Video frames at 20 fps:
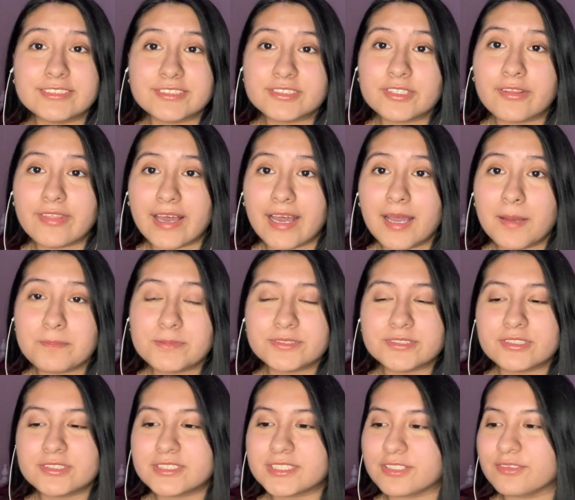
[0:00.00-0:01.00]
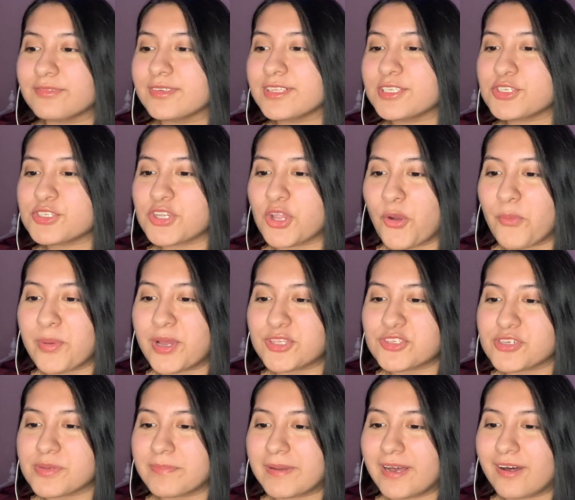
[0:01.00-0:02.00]
so that episode didn't really show
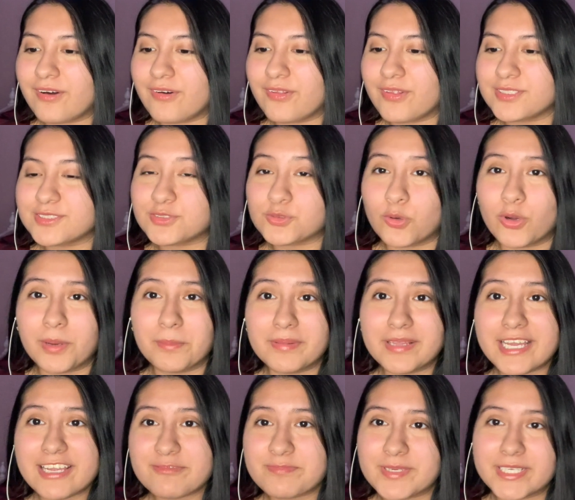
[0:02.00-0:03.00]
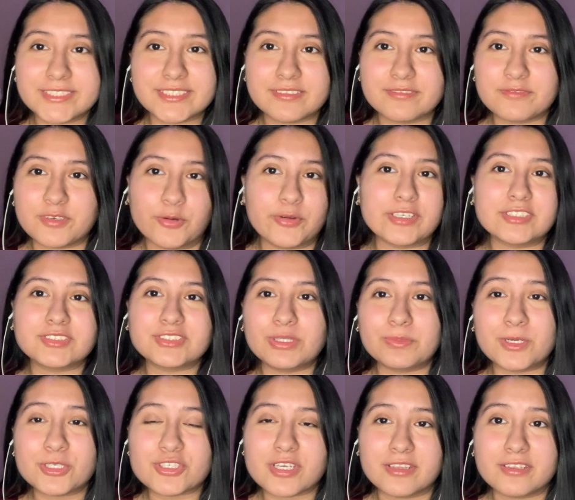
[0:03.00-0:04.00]
much about dorm life because it focused so
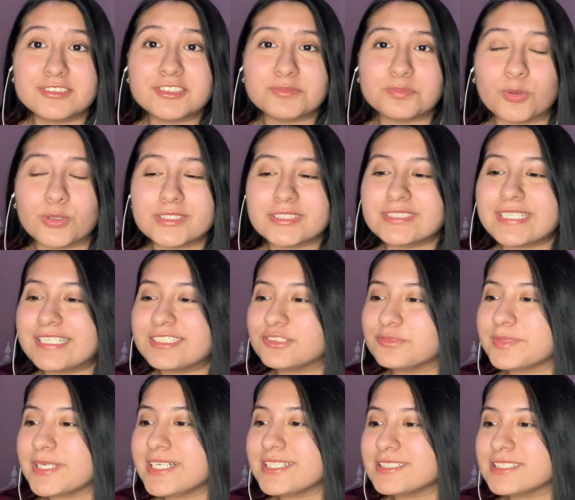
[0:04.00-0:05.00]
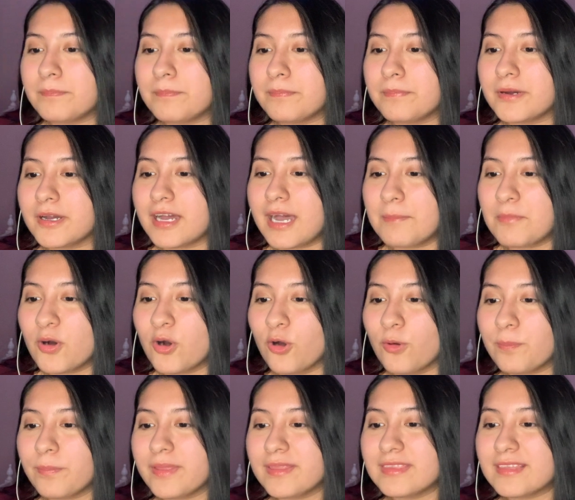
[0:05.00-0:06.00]
much on the sports aspect, but I'm
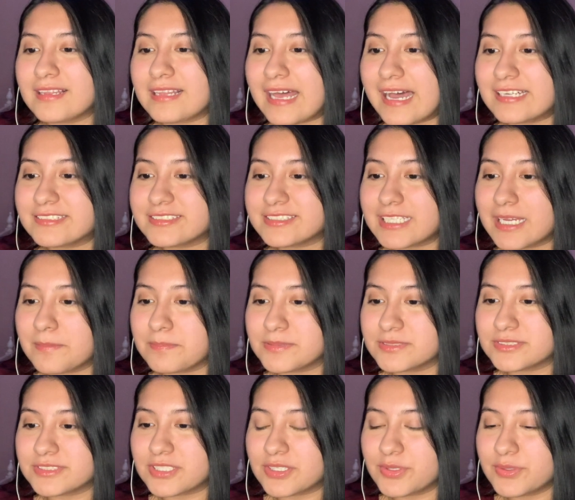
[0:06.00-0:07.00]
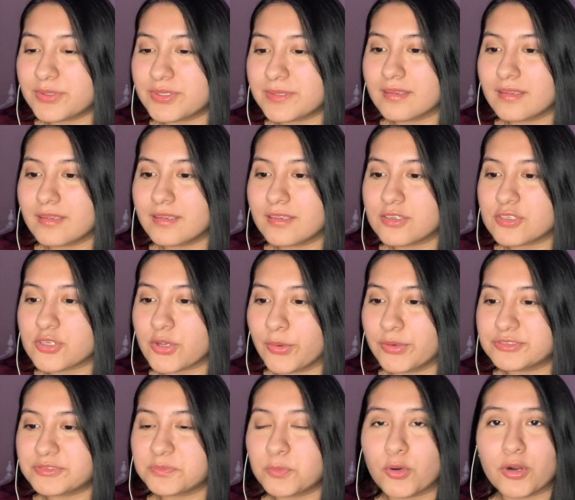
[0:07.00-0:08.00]
hoping the last episode
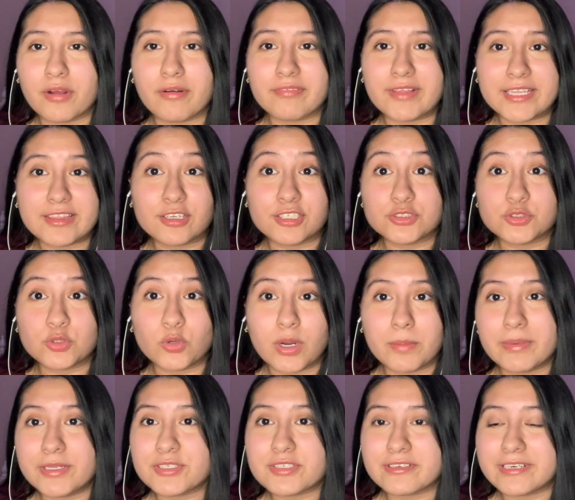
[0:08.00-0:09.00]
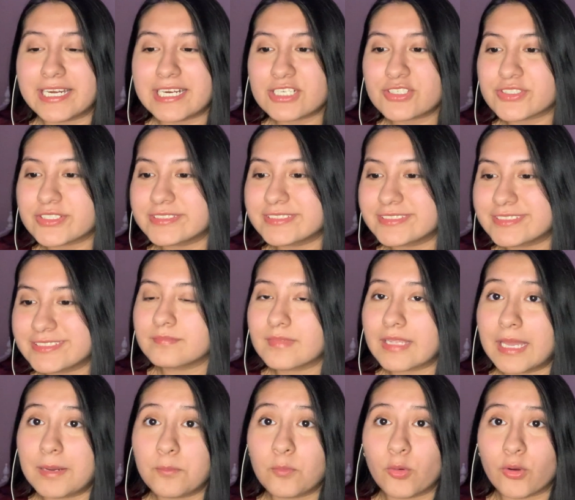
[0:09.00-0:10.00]
shows more of like their dorm interactions
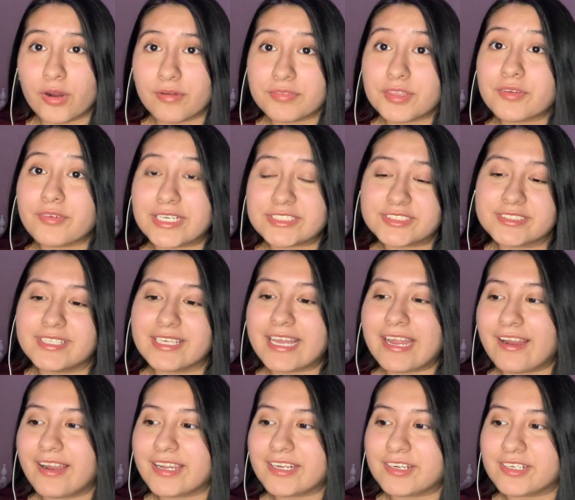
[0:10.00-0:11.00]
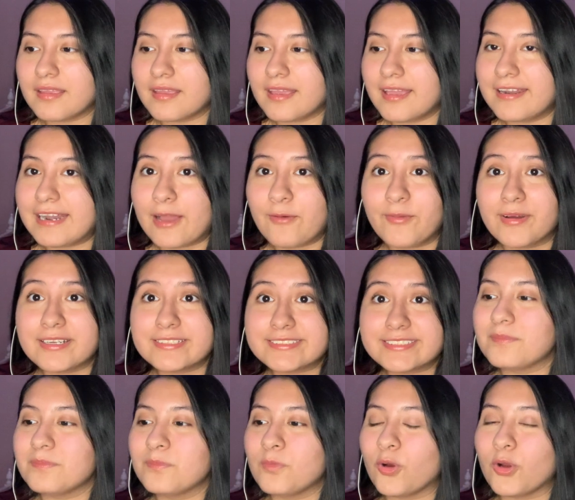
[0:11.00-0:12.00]
and more of the rest of the characters, and I want to
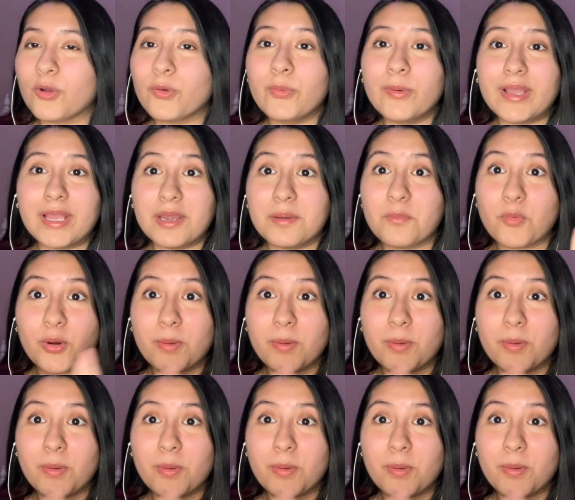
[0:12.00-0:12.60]
see more Quinn, more